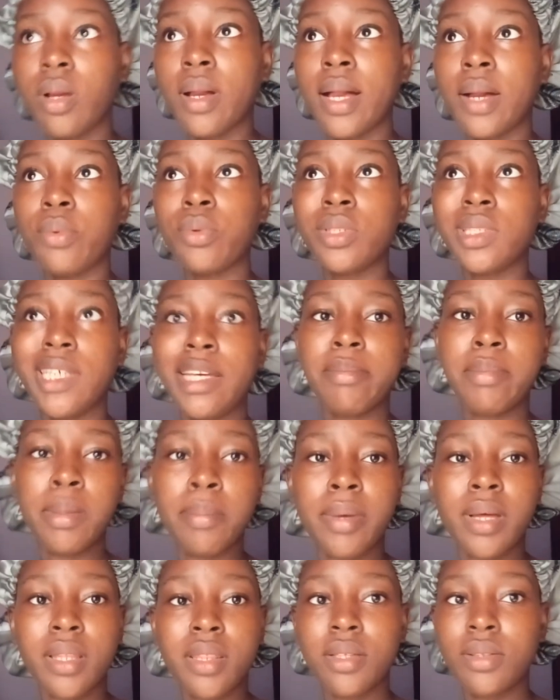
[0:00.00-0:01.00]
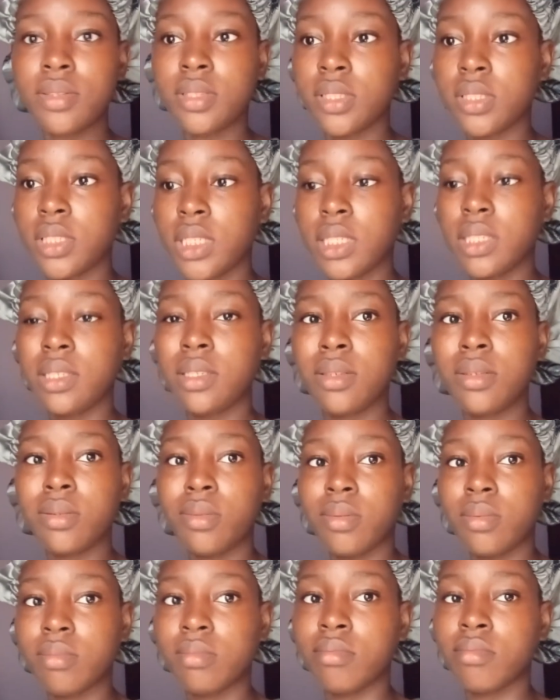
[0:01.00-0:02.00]
I want to have my bath because I think
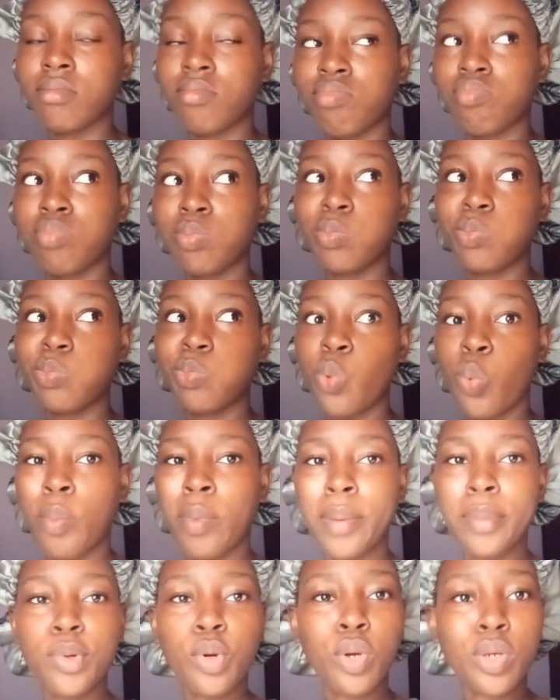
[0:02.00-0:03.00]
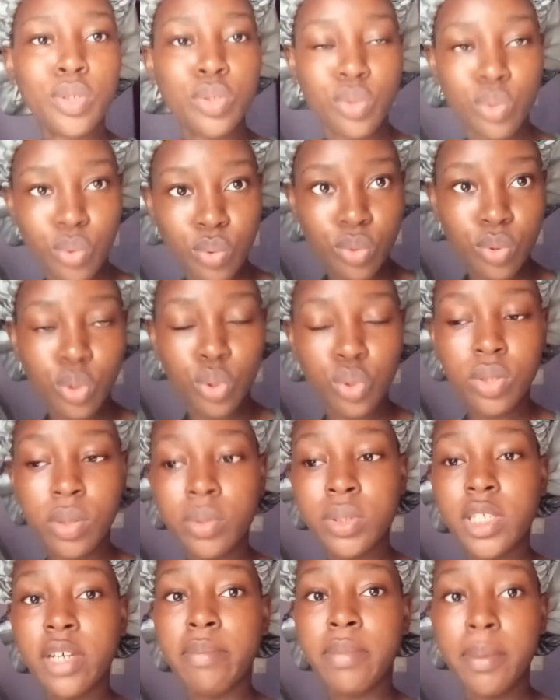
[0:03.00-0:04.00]
might be going soon, so I
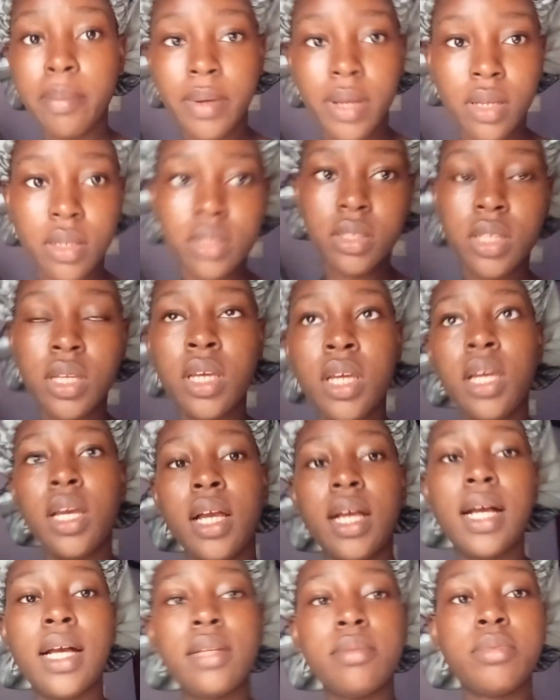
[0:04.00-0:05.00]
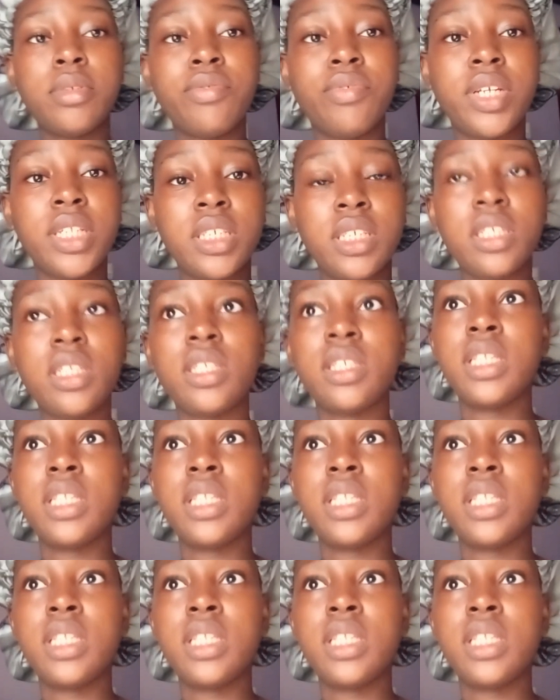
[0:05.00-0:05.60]
want to have my bath and be ready.